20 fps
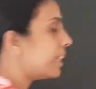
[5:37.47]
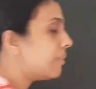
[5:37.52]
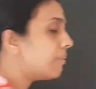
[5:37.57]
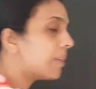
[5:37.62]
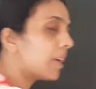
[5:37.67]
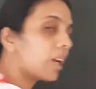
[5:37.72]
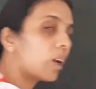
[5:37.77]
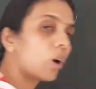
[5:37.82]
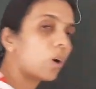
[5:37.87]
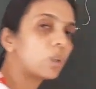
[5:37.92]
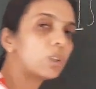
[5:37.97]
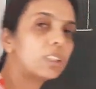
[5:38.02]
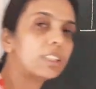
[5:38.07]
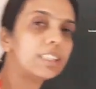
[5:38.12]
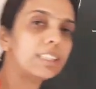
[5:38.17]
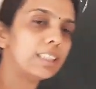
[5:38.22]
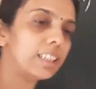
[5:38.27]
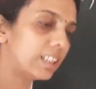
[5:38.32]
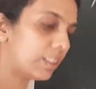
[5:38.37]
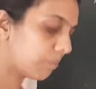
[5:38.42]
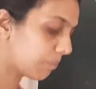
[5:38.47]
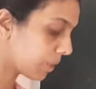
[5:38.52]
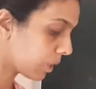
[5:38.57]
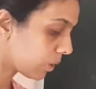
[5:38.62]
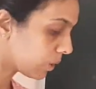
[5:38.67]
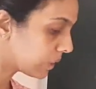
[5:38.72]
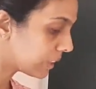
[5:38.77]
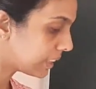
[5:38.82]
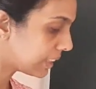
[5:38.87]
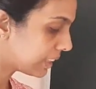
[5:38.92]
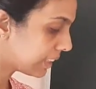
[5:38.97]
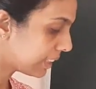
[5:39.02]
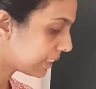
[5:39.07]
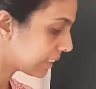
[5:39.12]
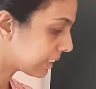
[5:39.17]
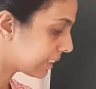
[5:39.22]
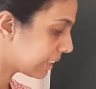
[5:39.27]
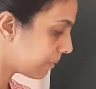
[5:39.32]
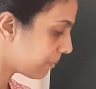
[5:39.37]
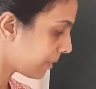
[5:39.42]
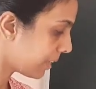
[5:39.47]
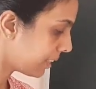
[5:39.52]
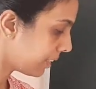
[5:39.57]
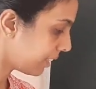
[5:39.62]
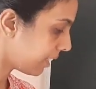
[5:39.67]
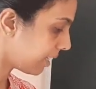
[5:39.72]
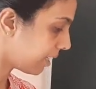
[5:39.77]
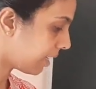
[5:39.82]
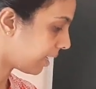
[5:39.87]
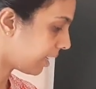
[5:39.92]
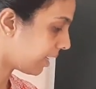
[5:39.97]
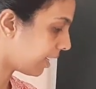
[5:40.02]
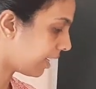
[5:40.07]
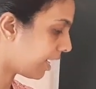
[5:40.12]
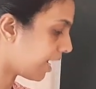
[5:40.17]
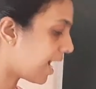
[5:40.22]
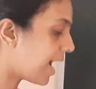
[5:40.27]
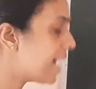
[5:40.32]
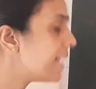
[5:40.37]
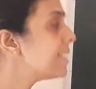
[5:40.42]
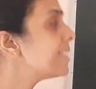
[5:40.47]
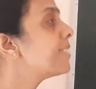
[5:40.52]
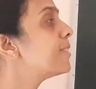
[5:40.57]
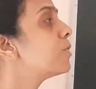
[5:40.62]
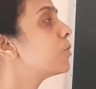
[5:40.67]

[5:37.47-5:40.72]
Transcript: the velocity. Velocity is given as